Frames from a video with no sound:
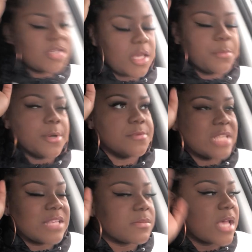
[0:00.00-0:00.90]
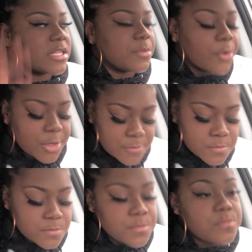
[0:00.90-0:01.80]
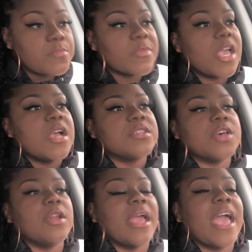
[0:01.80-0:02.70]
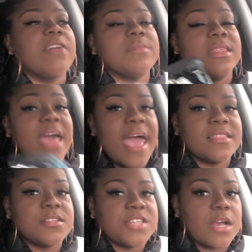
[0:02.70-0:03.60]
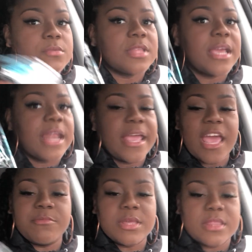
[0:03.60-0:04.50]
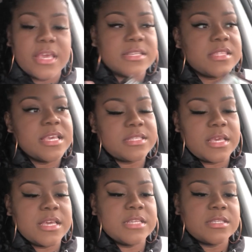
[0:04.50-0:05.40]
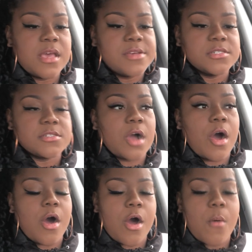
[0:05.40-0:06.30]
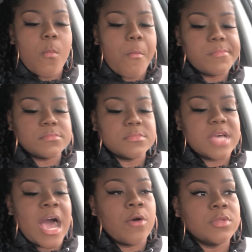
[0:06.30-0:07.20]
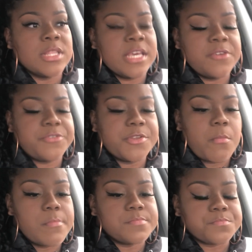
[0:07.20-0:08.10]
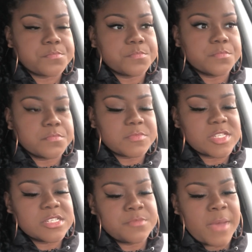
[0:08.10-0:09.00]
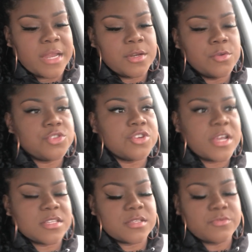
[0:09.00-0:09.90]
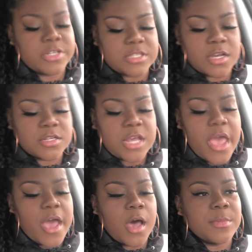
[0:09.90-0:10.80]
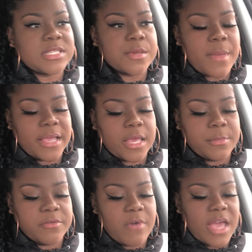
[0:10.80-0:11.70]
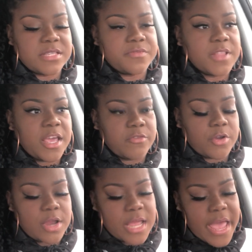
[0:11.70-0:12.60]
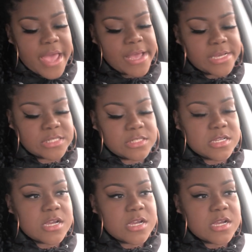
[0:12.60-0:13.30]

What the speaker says: took it, but that's besides the point. So they gave me that, the Jekyll thing, and they gave me this. This is called Outlift. It's by Nutrex Research. It's in Miami Vice flavor. It has,